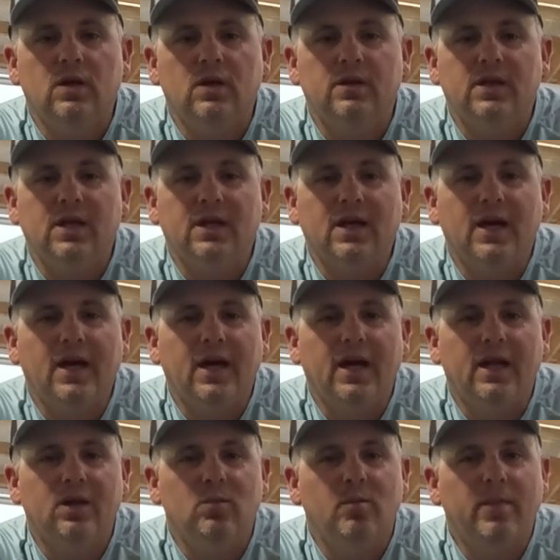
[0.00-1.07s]
I think I
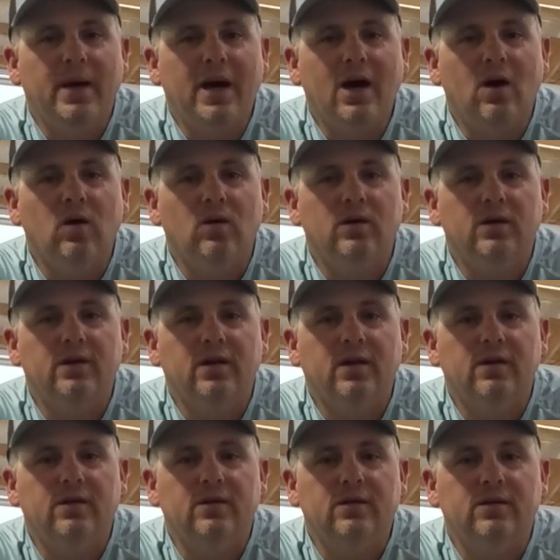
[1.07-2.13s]
had about
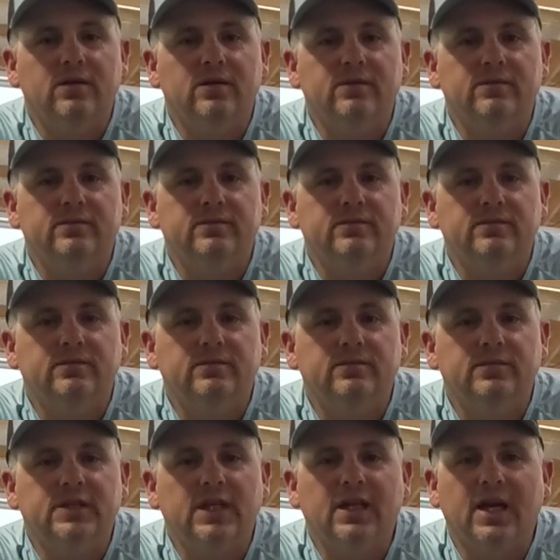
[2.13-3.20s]

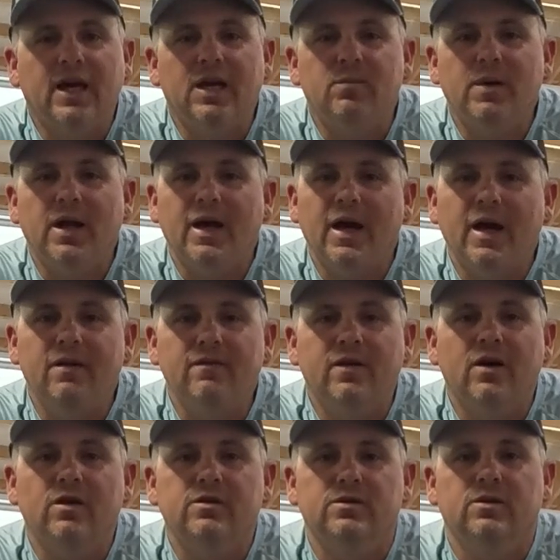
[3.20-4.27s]
a half
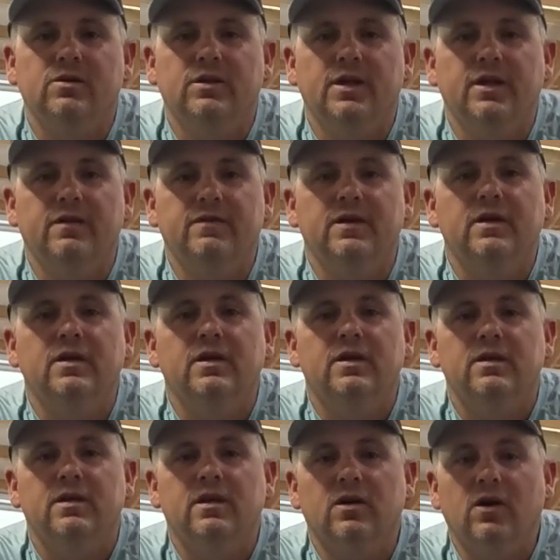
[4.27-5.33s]
hour or so left,
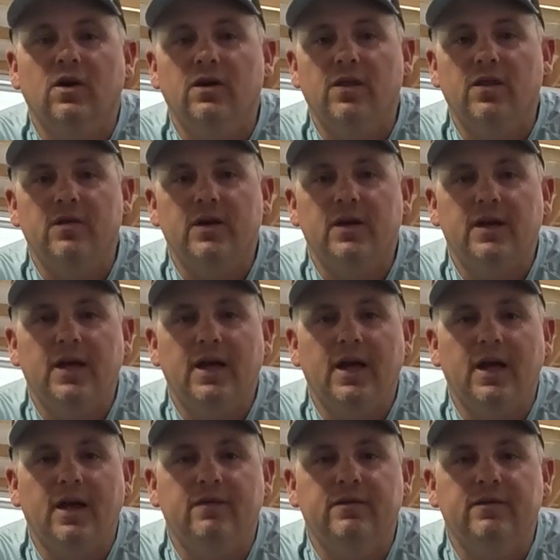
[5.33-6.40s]
and I caught a
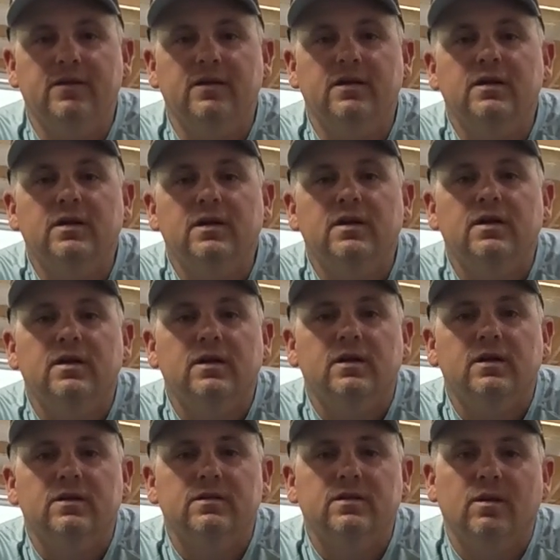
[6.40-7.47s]
3.5.
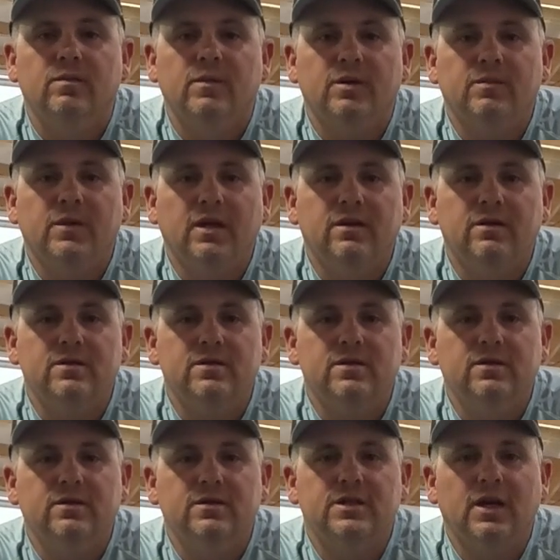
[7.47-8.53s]
So I'm like, man, there's
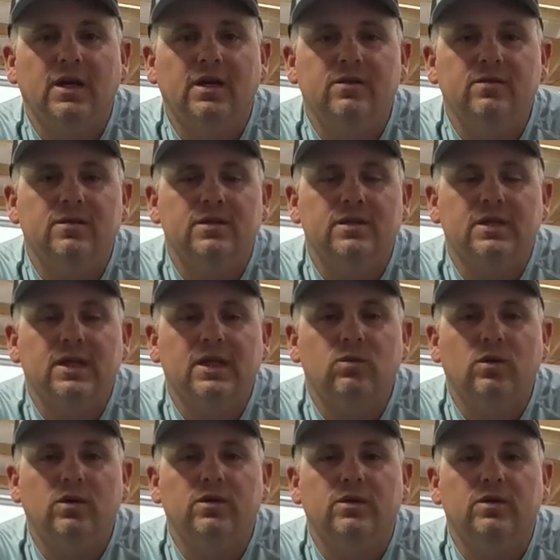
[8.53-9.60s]
still a chance, we just need
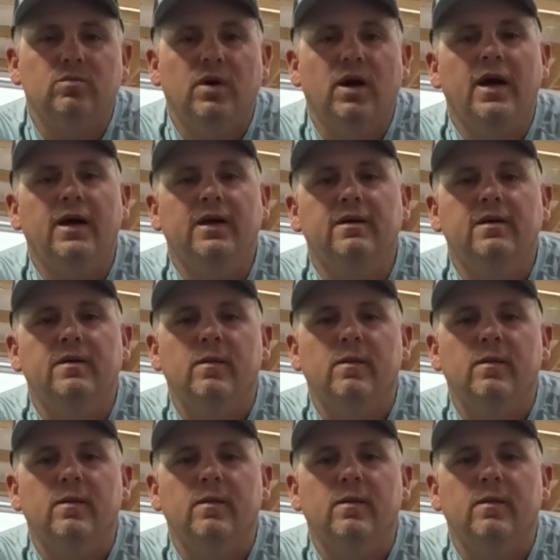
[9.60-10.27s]
one good bite.